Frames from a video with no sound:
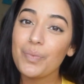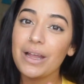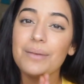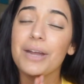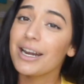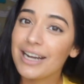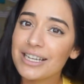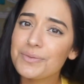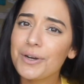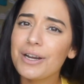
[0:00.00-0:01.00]
I'm not an
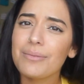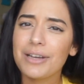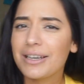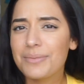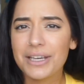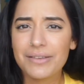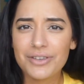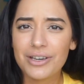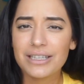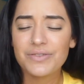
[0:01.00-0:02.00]
expert, and I'm not gonna be giving
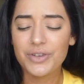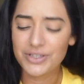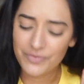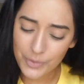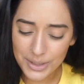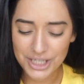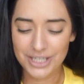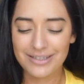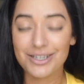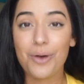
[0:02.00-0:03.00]
you guys false
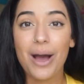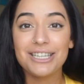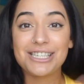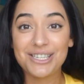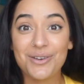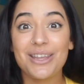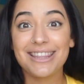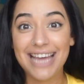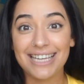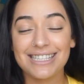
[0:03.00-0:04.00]
information. So I just know
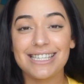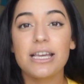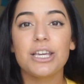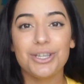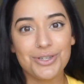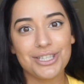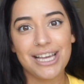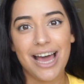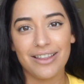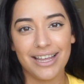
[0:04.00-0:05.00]
that that's usually
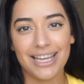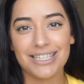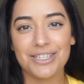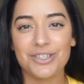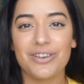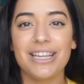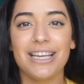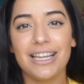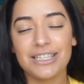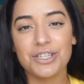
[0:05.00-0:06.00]
how they like to do it. They
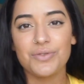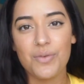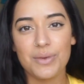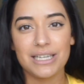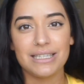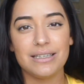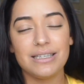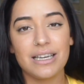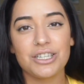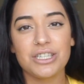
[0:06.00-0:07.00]
like to do repeated
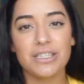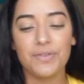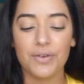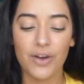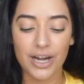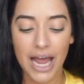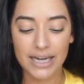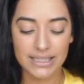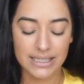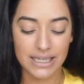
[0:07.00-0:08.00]
C-sections if you've already had
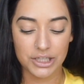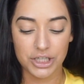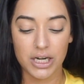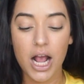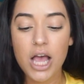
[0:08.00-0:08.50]
a C-section.